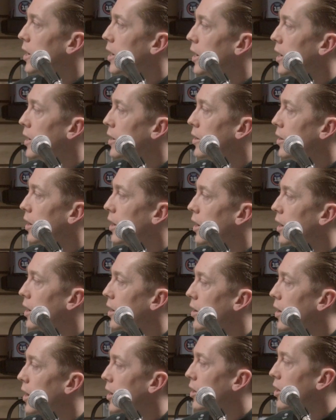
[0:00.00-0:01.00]
and
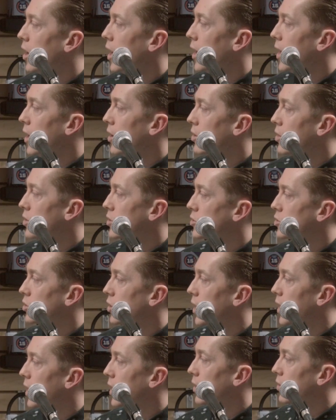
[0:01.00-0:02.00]
I got out of the
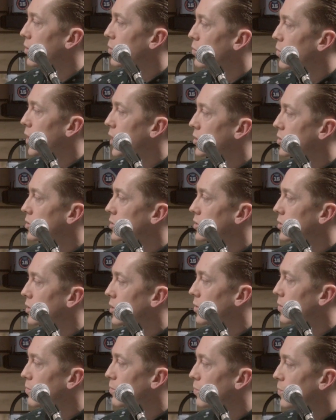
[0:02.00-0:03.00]
sling and the wrist
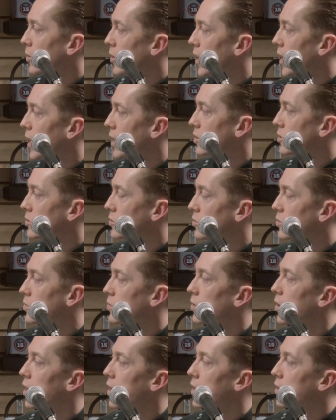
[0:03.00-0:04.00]
brace.
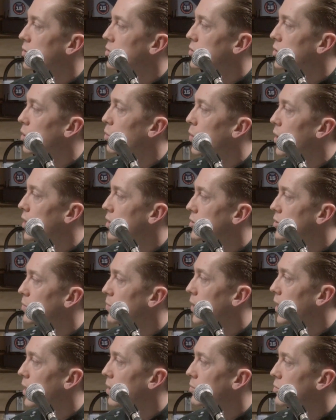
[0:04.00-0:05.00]
Still wear it
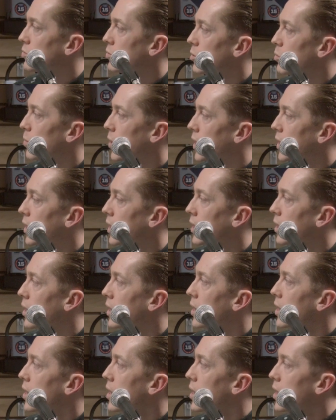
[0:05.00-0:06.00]
sometimes for biking.
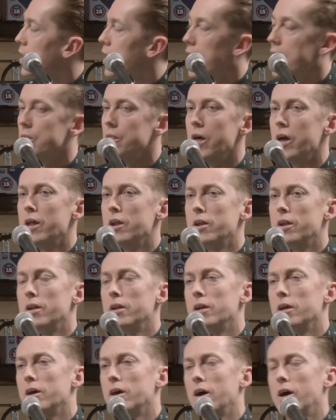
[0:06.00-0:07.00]
And
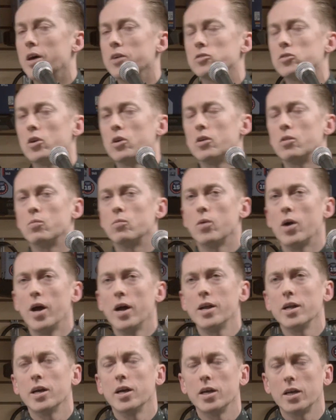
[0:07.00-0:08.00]
then I started
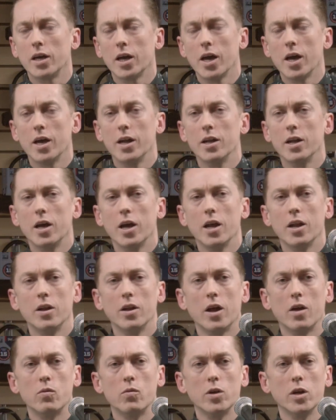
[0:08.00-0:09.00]
riding again, and
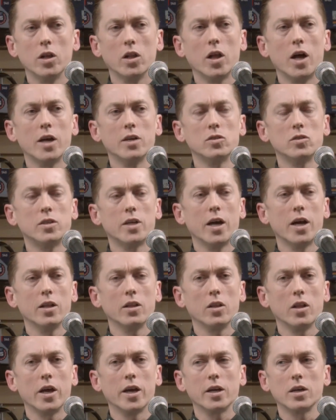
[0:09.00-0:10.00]
I realized
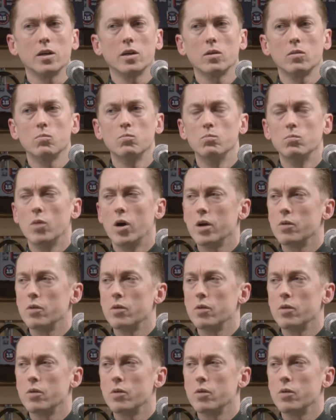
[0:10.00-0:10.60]
that my